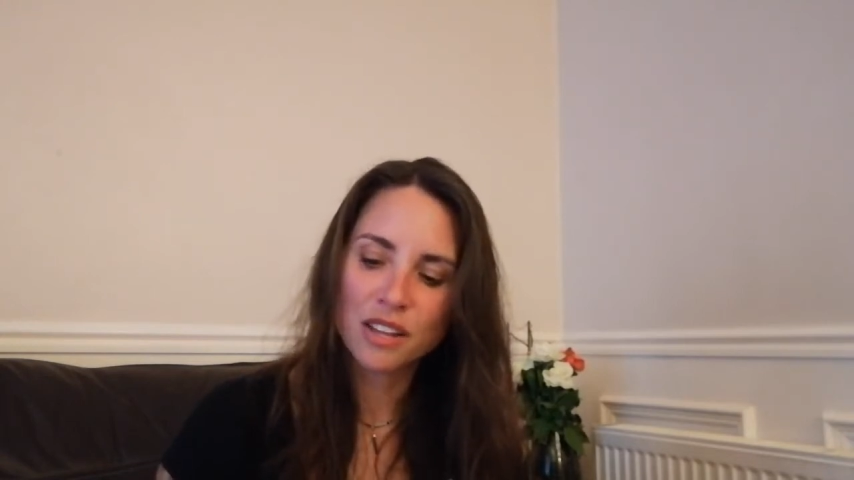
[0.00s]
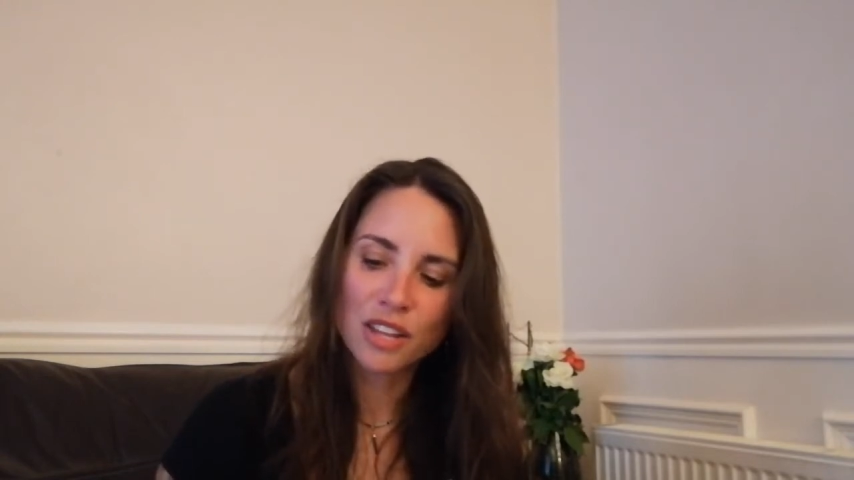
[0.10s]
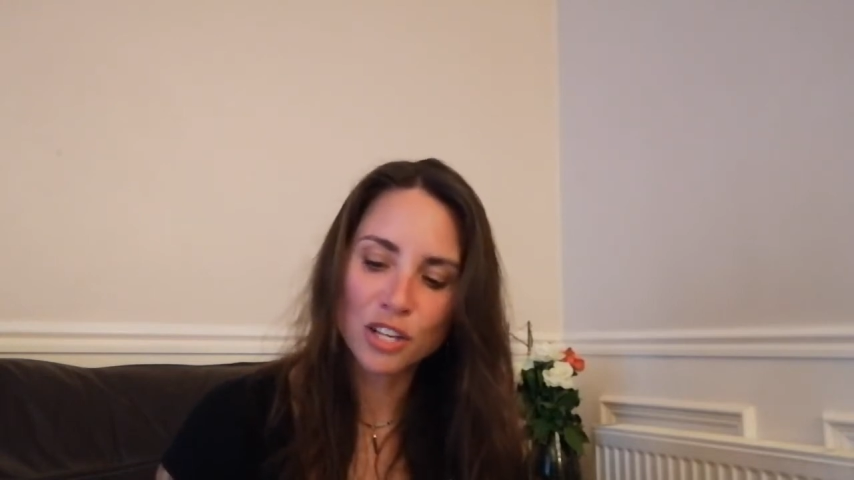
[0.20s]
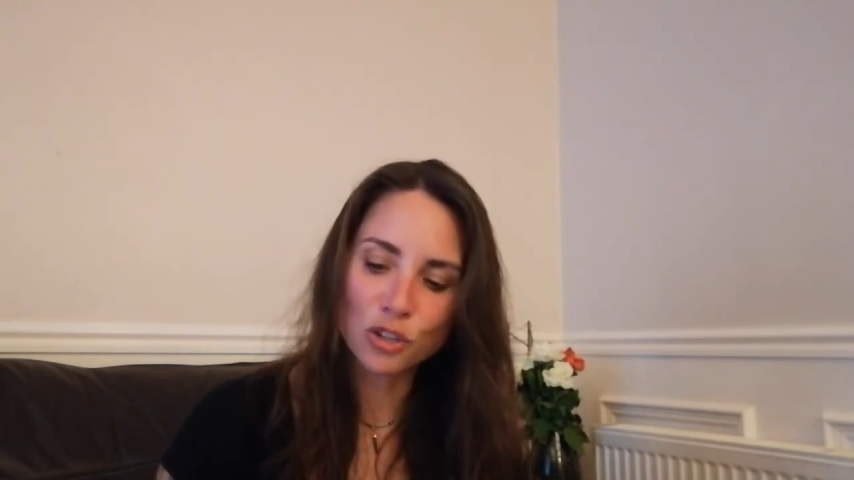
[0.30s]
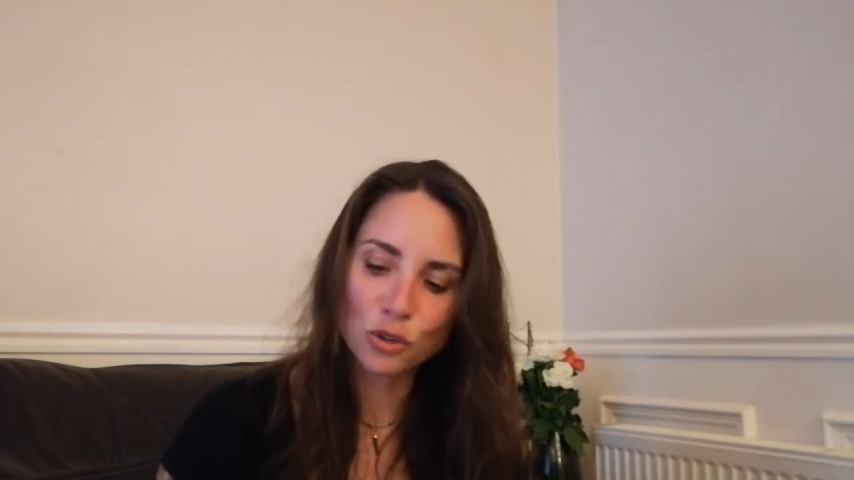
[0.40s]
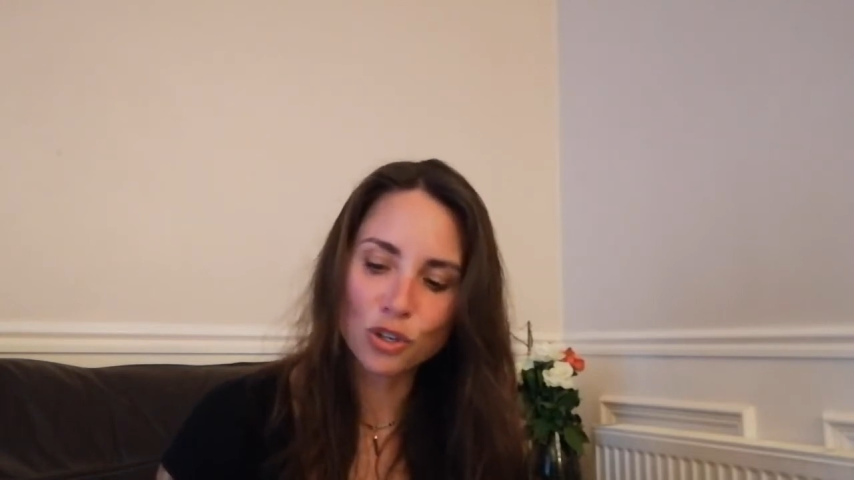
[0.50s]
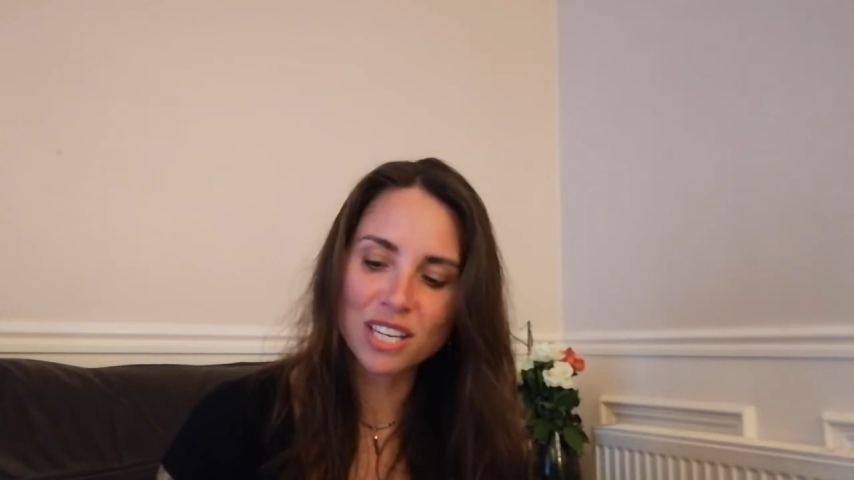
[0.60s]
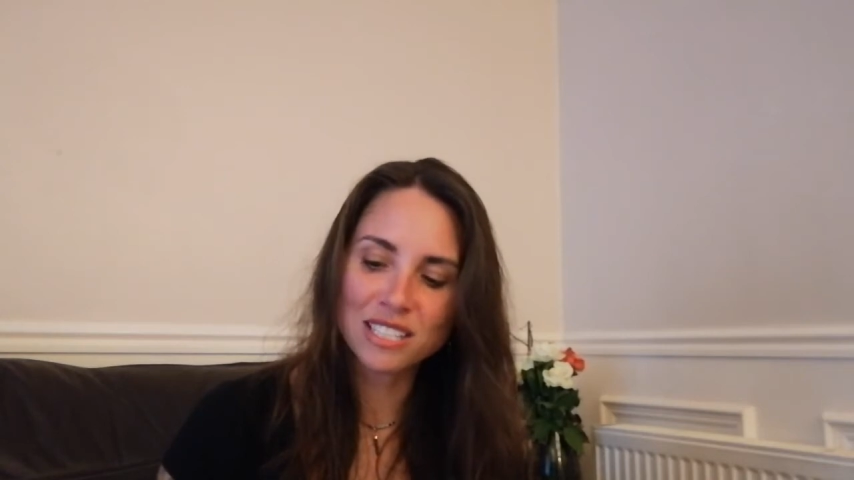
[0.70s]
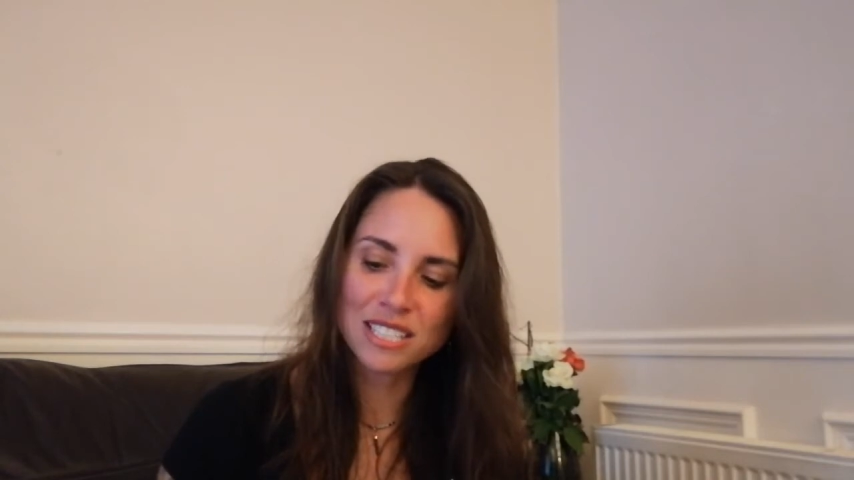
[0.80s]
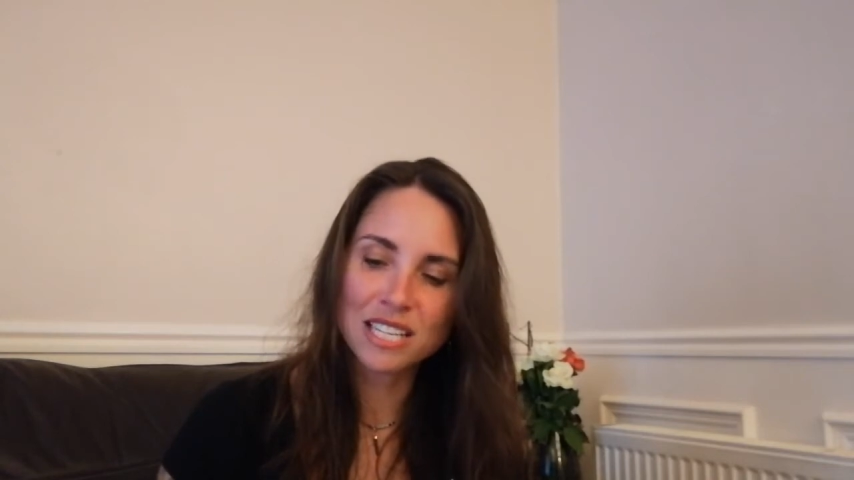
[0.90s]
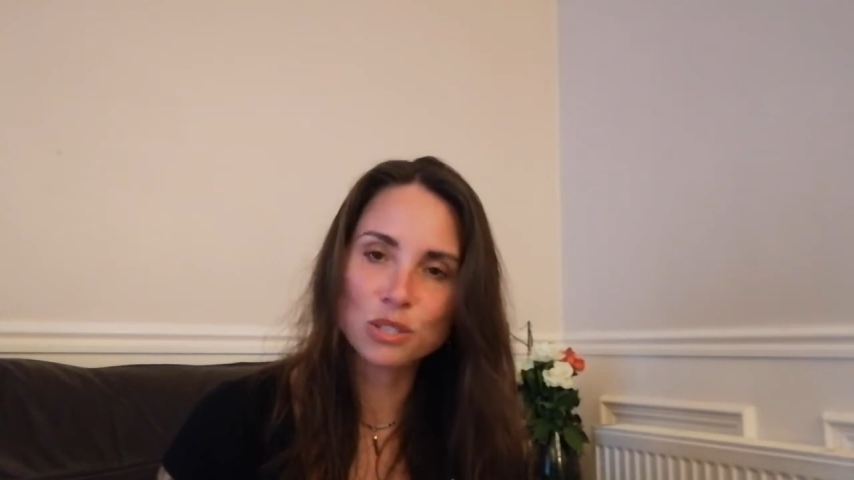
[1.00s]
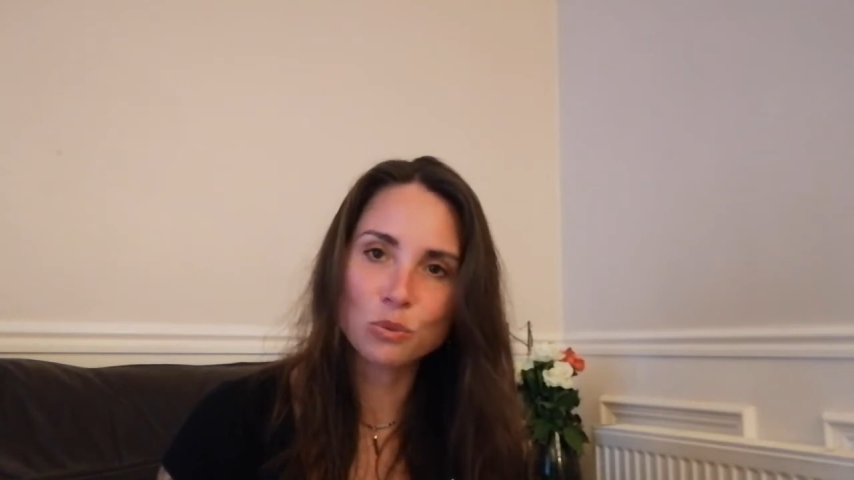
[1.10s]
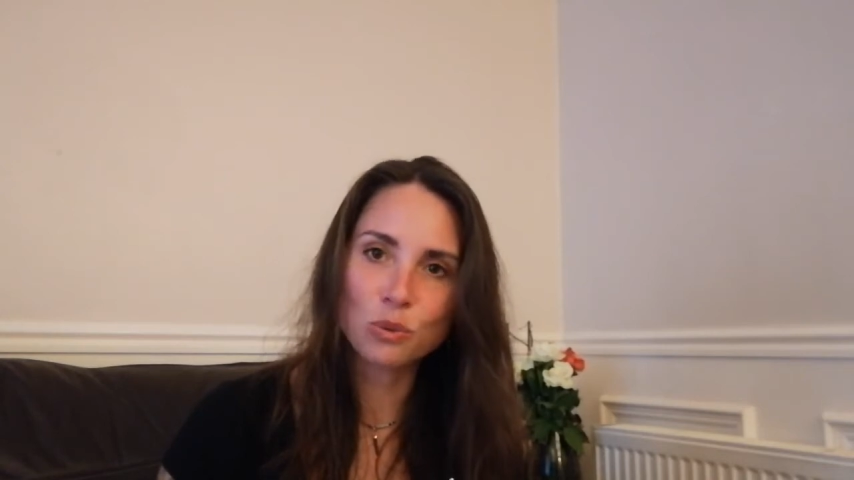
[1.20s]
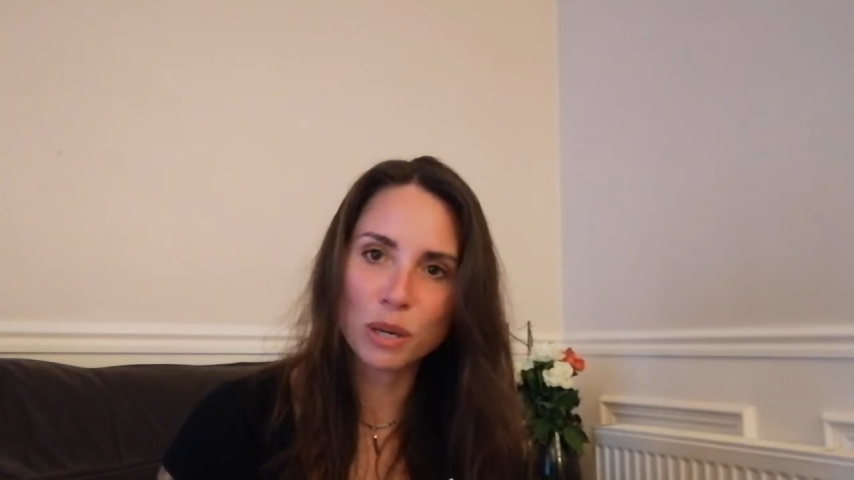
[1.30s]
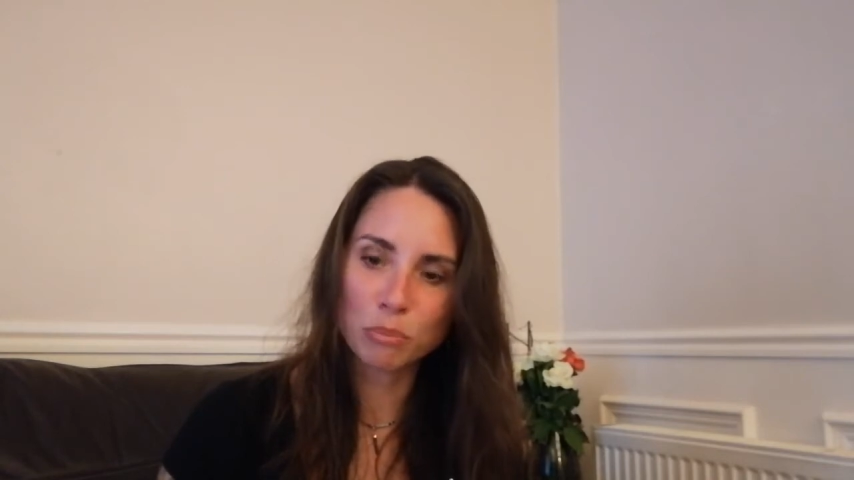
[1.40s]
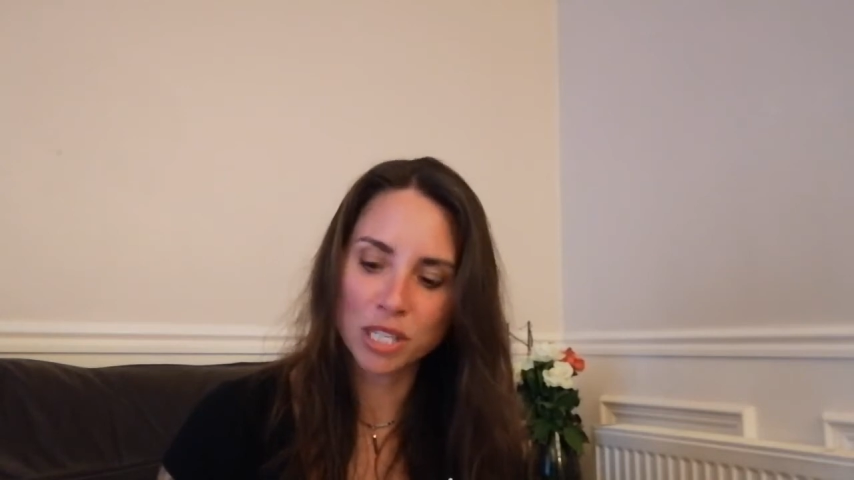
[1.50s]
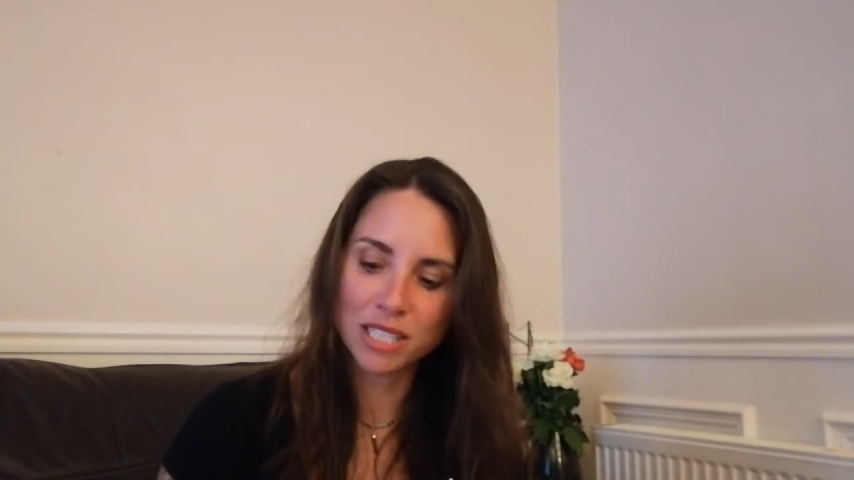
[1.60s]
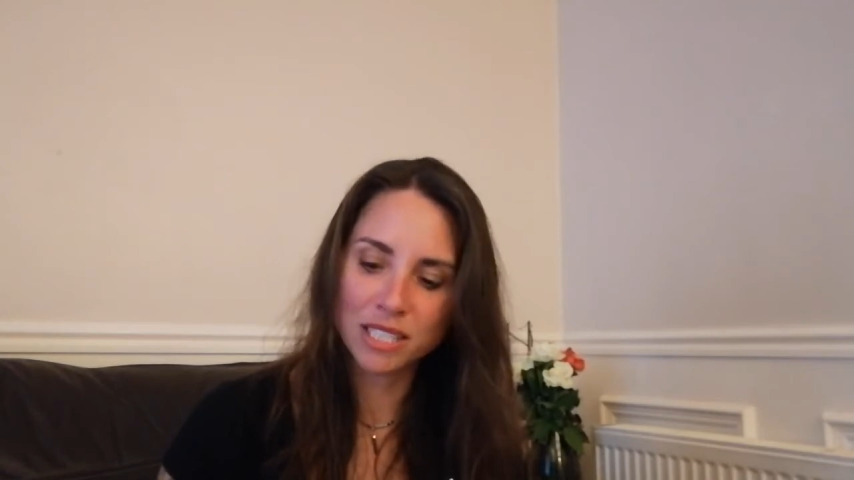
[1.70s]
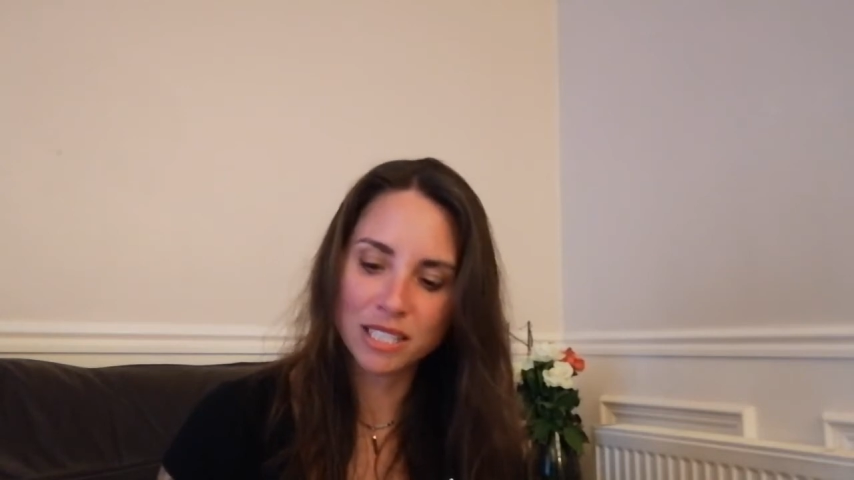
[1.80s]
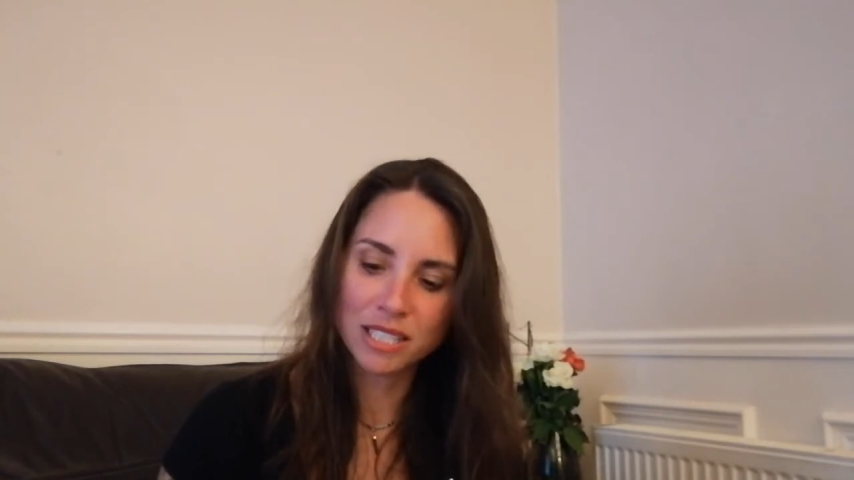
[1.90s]
that you can dazzle with a
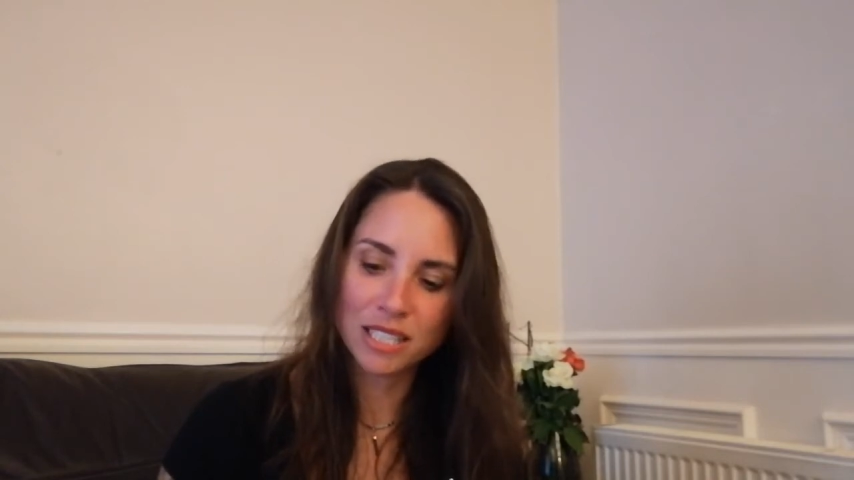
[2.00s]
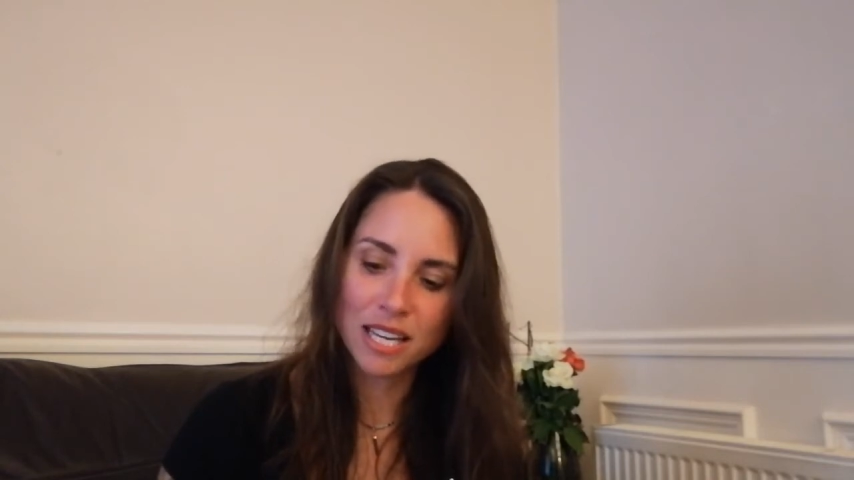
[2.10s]
blink,